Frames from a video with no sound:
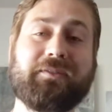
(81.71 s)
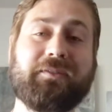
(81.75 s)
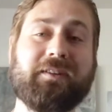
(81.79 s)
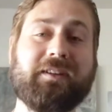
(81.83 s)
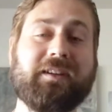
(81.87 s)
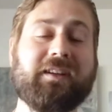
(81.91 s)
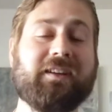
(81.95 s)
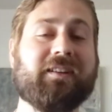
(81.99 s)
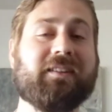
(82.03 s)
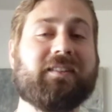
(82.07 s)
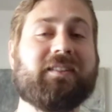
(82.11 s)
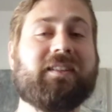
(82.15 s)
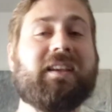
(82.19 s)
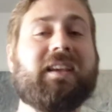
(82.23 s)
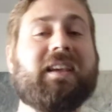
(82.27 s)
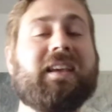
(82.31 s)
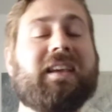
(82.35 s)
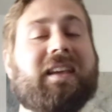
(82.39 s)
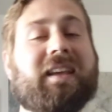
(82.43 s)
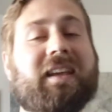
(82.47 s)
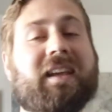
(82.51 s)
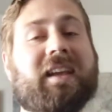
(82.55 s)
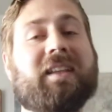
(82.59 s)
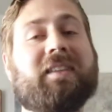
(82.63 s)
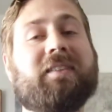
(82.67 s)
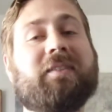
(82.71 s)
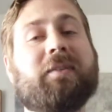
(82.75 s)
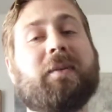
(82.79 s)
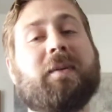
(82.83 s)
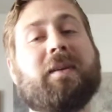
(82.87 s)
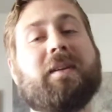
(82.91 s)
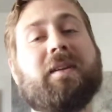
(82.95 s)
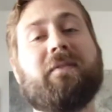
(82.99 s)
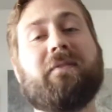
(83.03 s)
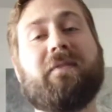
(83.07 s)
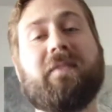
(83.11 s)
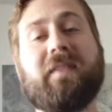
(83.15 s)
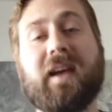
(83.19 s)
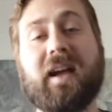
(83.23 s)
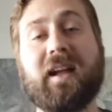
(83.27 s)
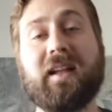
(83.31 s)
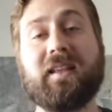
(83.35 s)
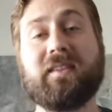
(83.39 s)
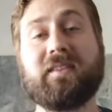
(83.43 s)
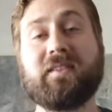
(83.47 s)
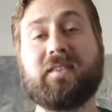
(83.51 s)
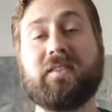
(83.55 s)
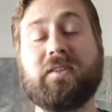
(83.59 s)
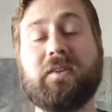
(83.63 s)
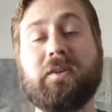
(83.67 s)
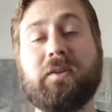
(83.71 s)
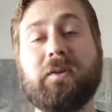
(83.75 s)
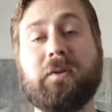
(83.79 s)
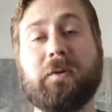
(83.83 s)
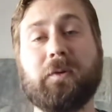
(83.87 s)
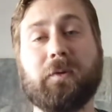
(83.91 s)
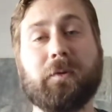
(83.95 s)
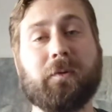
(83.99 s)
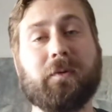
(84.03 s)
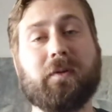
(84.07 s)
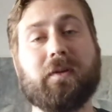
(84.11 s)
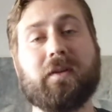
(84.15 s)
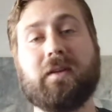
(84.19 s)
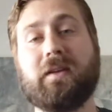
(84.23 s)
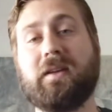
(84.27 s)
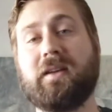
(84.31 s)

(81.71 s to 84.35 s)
for years. And so if that's you,